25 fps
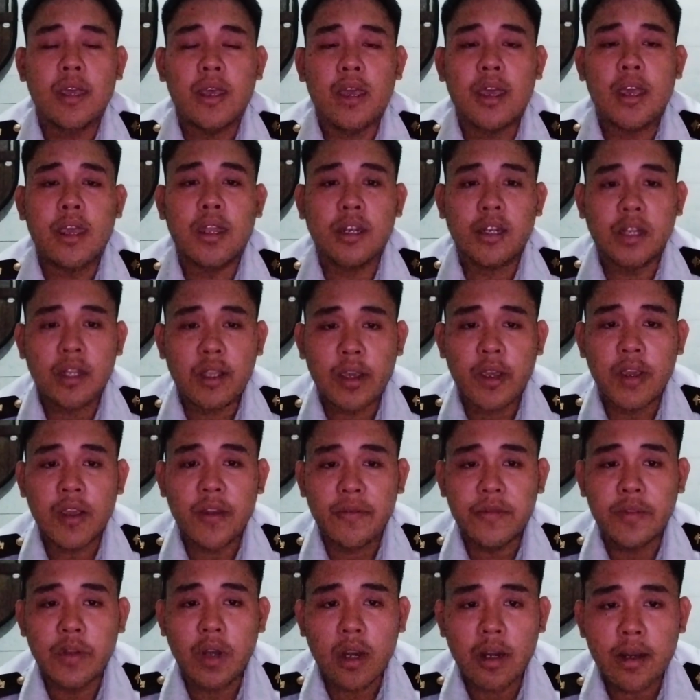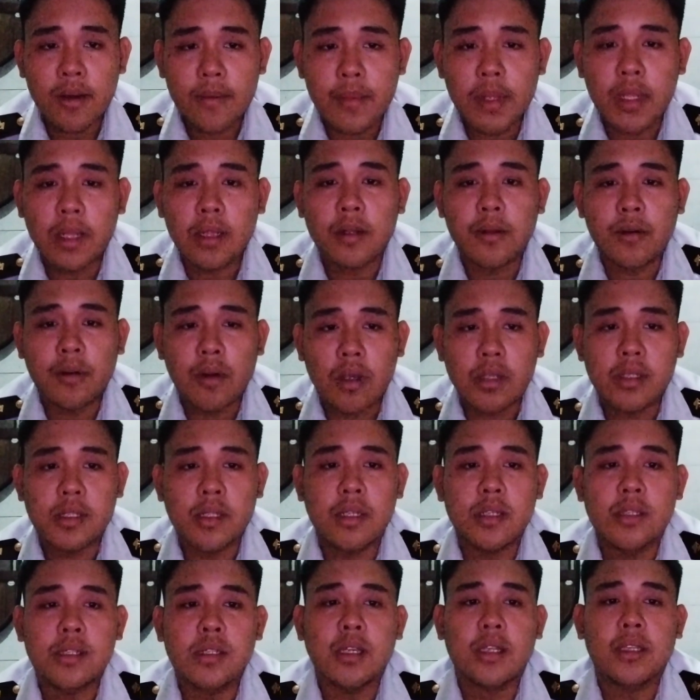And if the RML
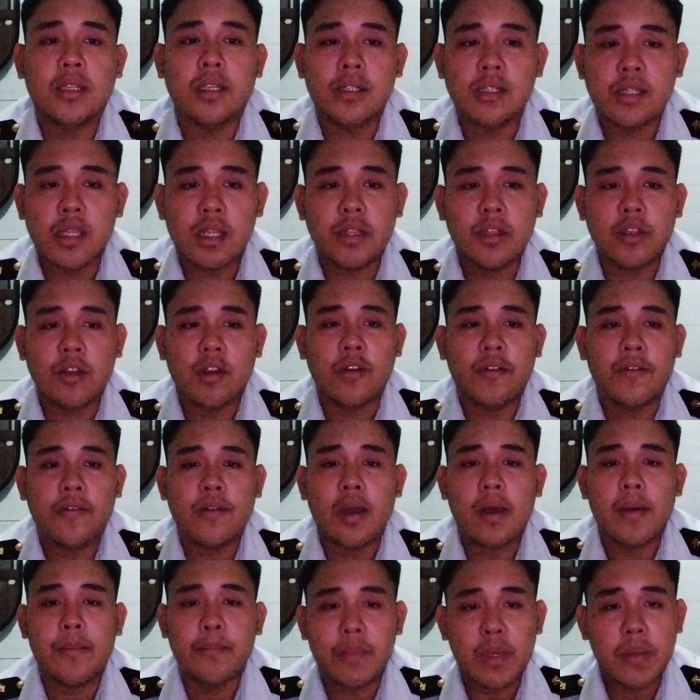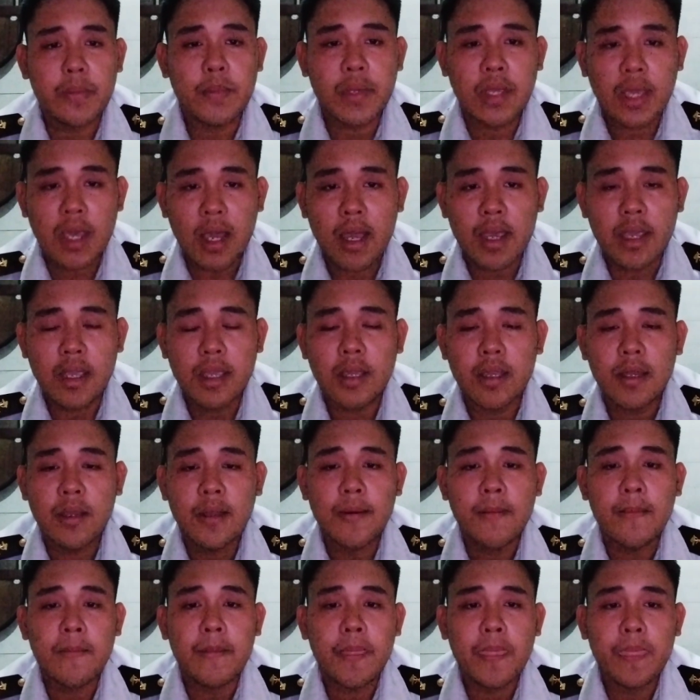crosses at the center of a PPI,
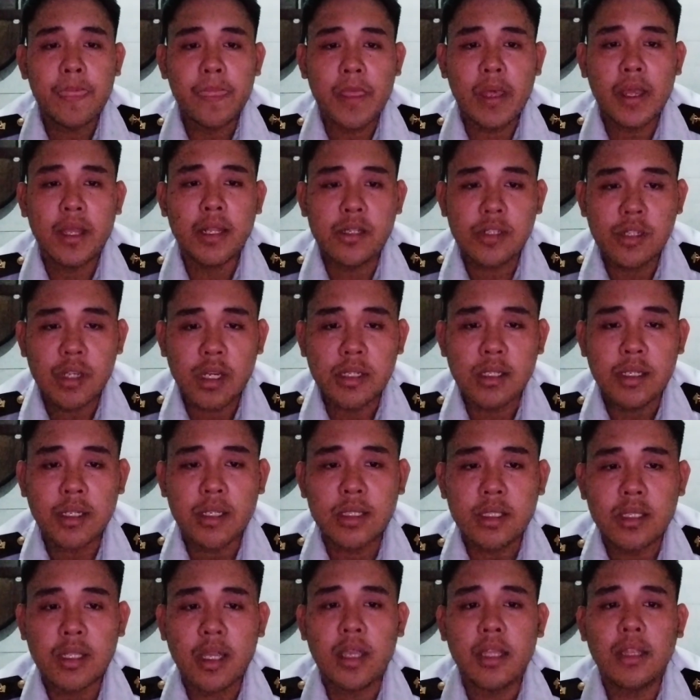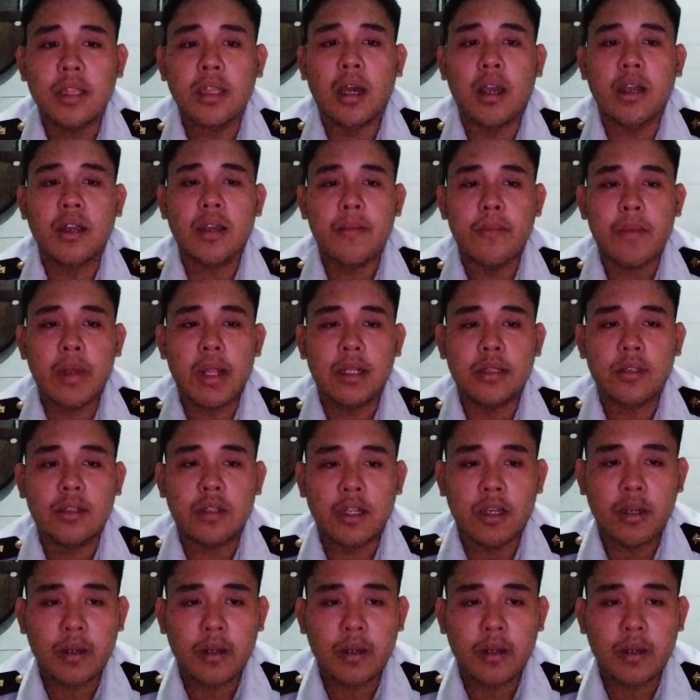then just extend the RML to the